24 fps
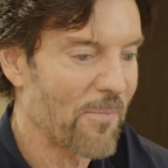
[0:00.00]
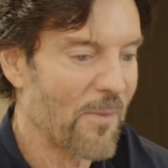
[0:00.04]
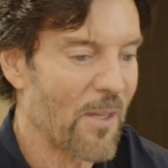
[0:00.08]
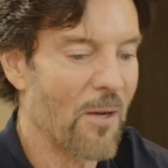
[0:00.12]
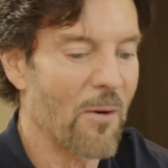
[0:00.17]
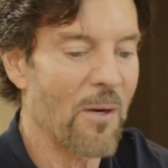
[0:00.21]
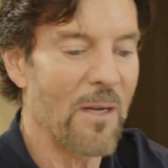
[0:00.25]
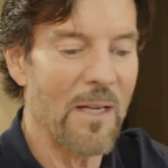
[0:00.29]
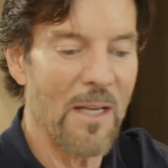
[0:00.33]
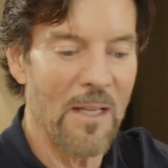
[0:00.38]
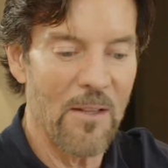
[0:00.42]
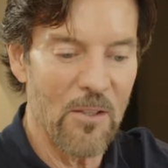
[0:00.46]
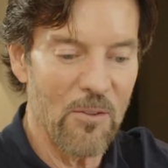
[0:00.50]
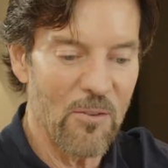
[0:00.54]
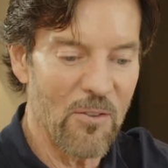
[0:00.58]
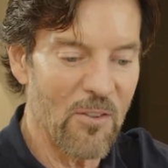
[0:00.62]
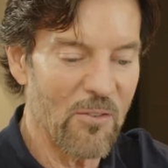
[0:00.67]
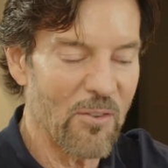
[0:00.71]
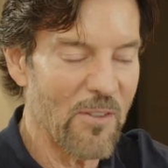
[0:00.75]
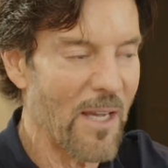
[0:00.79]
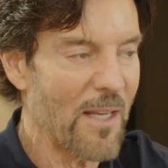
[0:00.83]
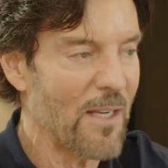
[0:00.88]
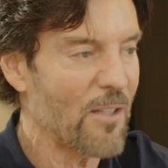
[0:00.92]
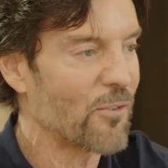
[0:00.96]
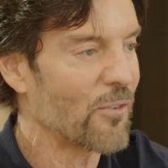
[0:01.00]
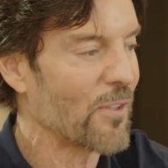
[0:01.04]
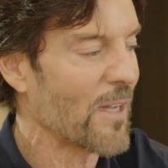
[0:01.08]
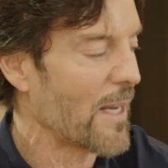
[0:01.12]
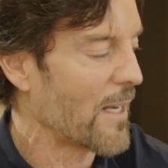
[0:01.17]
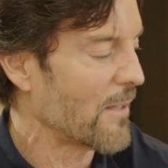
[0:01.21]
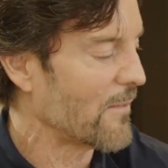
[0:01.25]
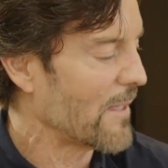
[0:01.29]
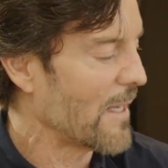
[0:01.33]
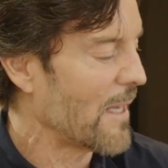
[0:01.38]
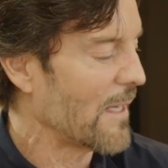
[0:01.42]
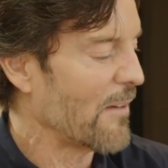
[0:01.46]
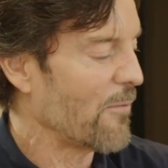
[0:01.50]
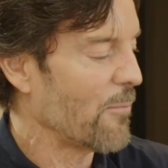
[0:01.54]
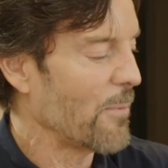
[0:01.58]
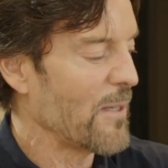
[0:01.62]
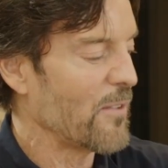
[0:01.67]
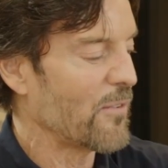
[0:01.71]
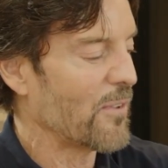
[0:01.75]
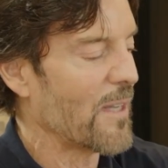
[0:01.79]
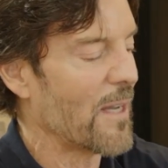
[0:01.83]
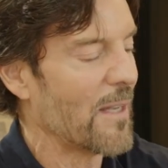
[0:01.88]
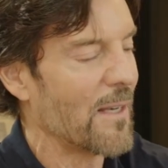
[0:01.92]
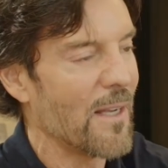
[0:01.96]
All right. And then you just kind of jot it down.
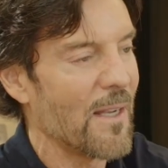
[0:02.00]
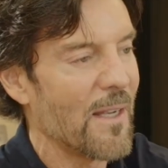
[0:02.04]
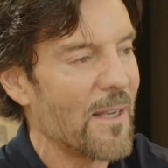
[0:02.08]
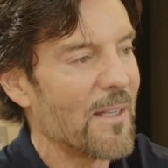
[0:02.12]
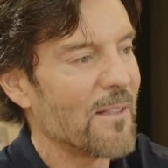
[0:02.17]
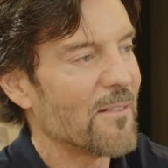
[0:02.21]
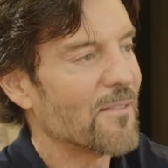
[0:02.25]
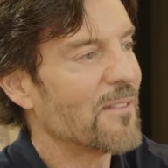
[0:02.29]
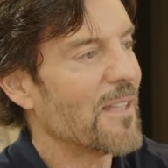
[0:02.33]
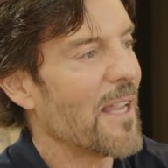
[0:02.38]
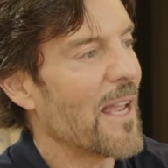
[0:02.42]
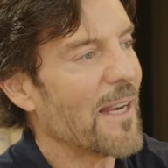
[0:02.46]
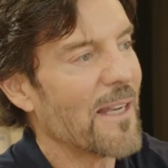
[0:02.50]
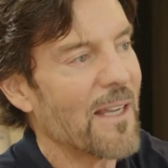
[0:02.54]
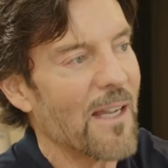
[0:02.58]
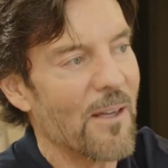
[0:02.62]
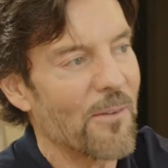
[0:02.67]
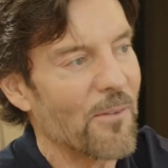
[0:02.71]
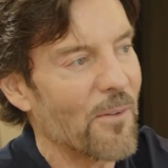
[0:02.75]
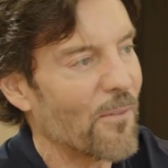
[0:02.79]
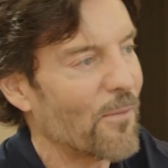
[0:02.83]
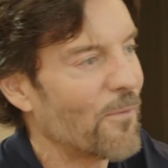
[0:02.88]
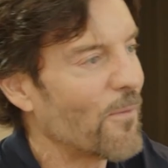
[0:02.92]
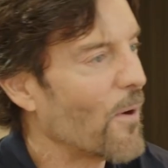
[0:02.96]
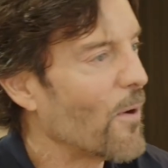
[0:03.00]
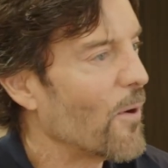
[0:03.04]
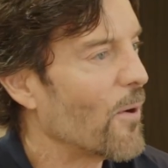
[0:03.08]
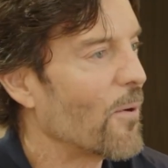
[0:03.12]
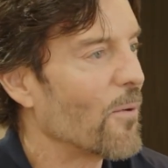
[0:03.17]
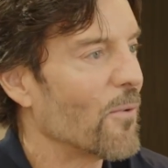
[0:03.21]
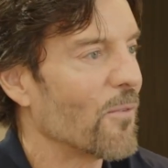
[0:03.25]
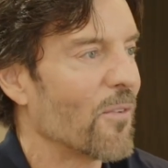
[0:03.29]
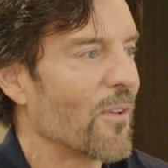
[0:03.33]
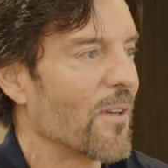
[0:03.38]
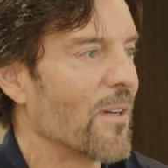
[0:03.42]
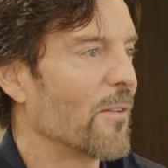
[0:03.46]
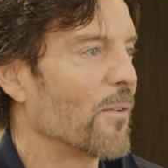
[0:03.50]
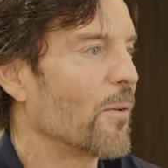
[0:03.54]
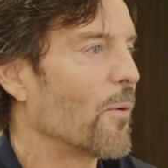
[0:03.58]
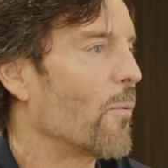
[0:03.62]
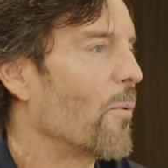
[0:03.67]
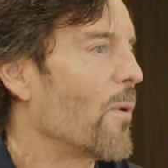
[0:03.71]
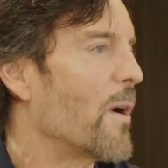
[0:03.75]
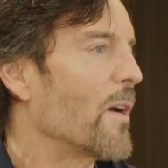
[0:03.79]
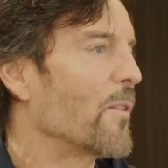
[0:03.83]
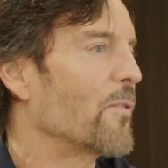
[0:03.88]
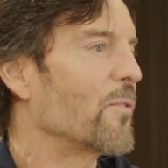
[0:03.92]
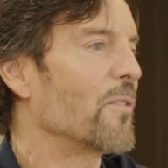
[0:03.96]
Everybody's got tech on their phones and on their
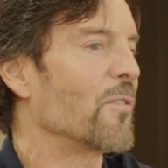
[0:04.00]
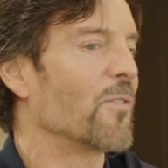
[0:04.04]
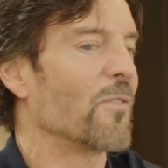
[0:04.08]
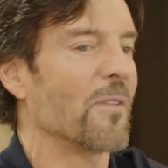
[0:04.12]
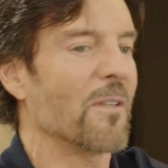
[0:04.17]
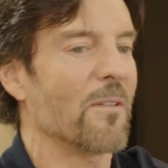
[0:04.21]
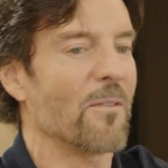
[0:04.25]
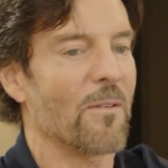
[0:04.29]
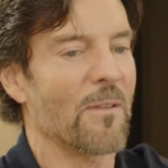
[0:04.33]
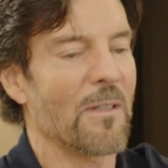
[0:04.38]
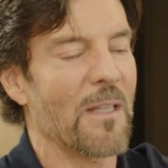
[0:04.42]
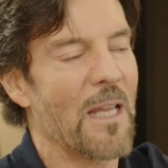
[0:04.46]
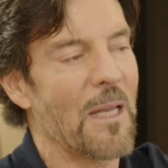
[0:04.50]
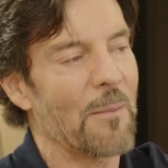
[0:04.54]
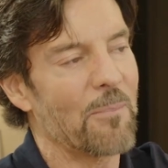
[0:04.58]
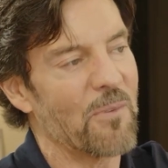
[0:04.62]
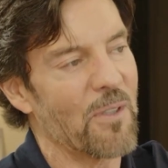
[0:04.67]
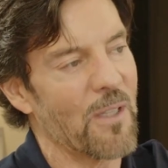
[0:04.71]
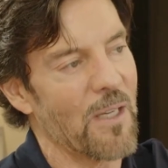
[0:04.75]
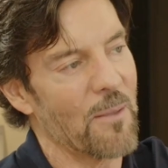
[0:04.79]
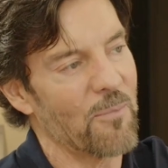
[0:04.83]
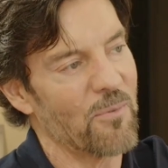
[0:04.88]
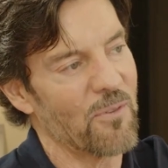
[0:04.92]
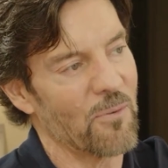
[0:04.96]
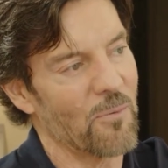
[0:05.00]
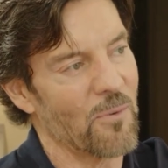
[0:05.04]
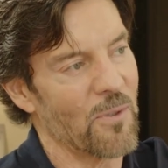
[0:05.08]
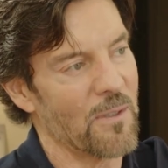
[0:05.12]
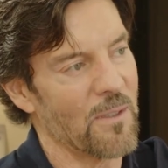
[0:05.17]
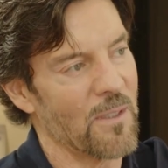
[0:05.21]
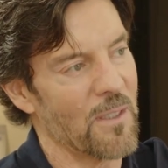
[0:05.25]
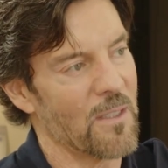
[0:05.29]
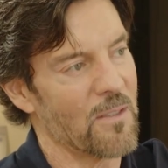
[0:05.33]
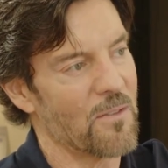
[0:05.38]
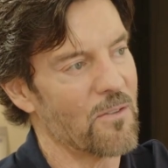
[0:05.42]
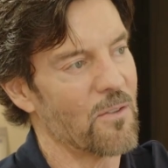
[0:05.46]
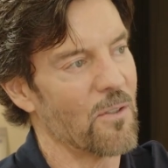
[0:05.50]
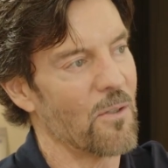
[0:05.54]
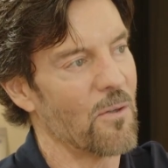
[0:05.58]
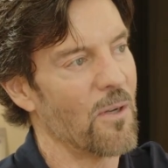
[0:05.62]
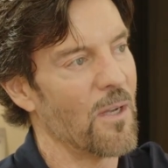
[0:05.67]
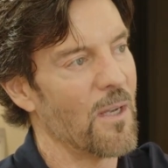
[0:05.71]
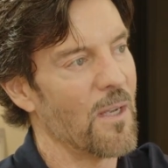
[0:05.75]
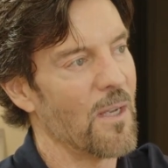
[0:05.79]
watches and on their laptops and whatnot. So